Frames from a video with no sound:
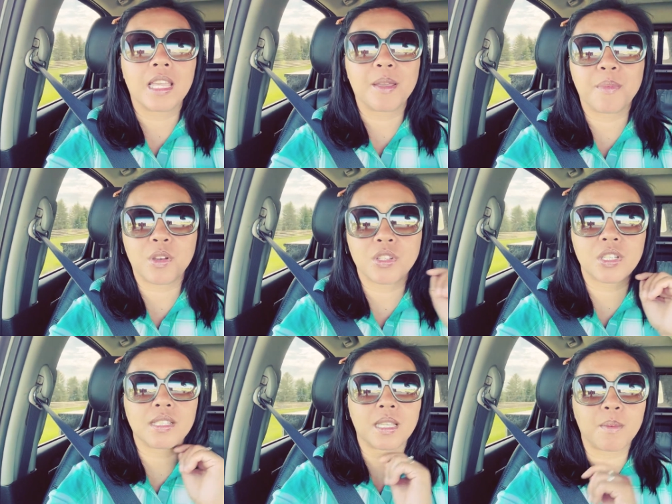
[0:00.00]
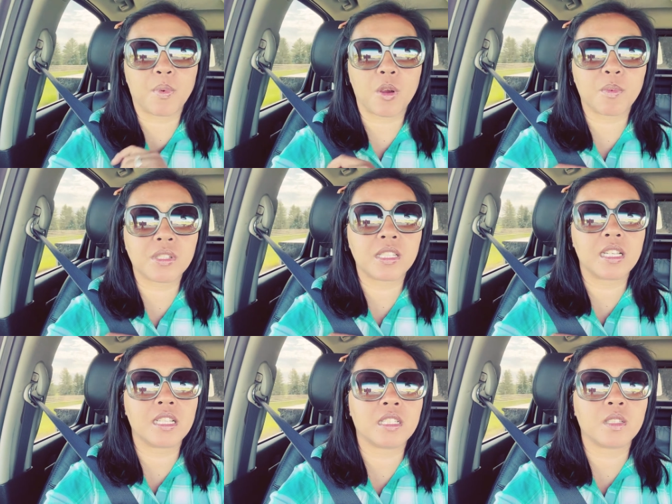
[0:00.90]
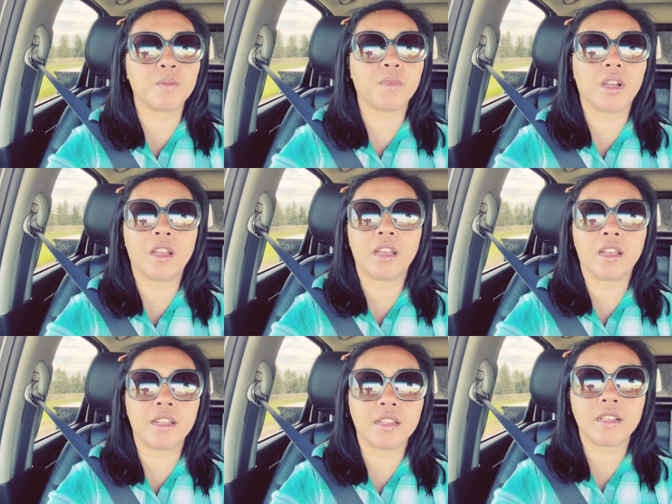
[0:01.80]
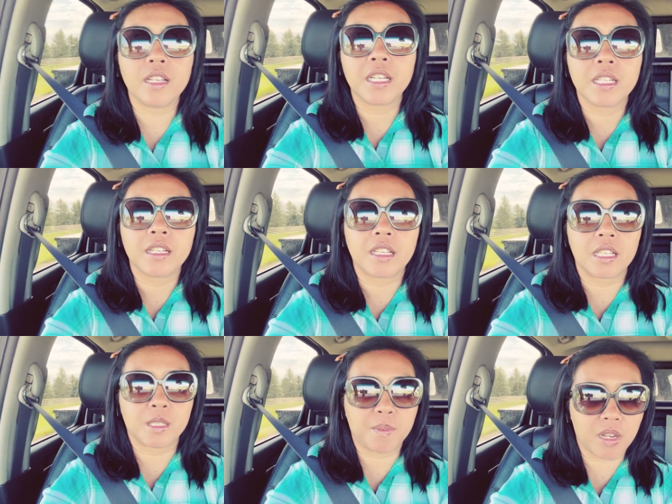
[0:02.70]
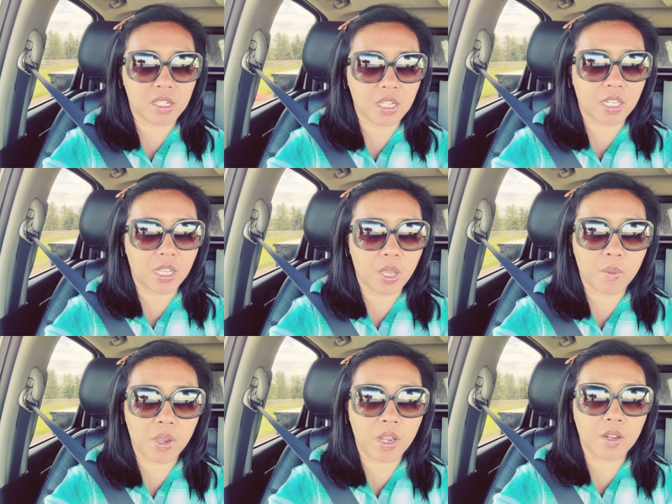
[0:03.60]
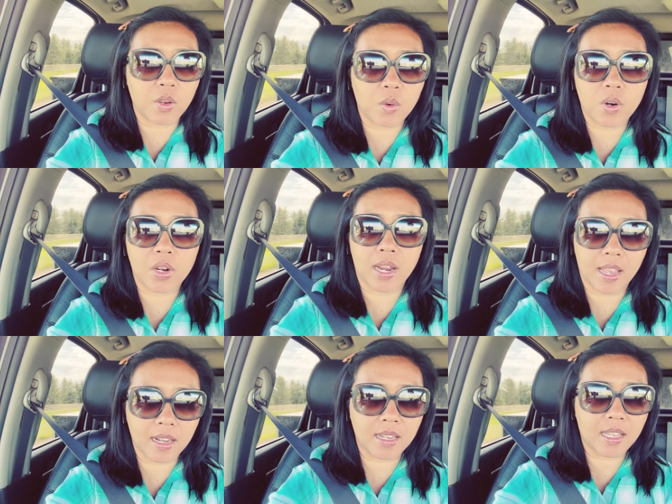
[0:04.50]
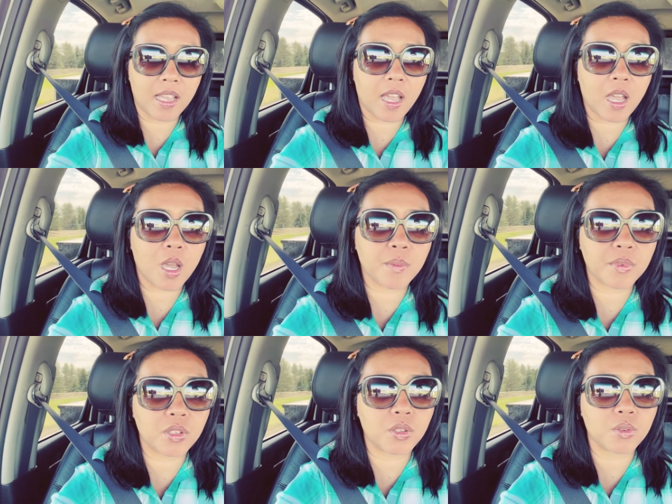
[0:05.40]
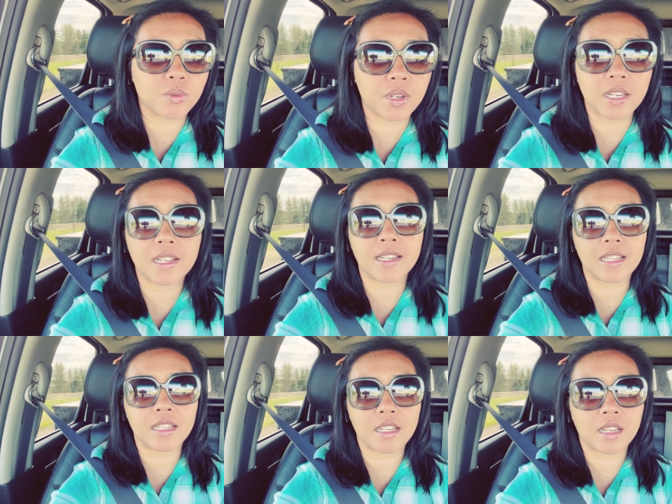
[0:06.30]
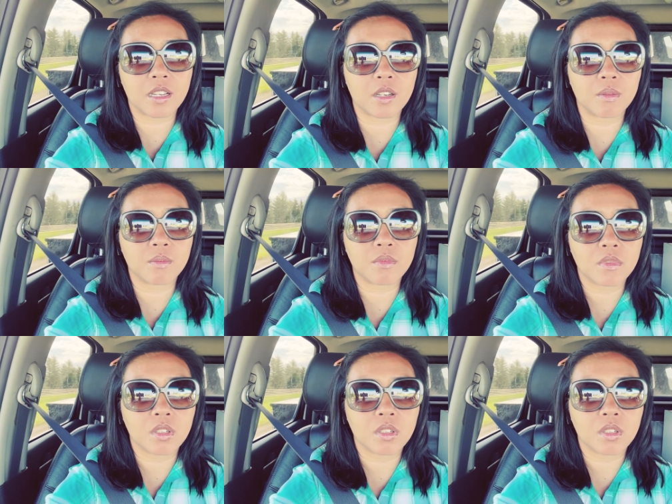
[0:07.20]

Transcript: emergency purposes and especially when you are handicapped you really need um,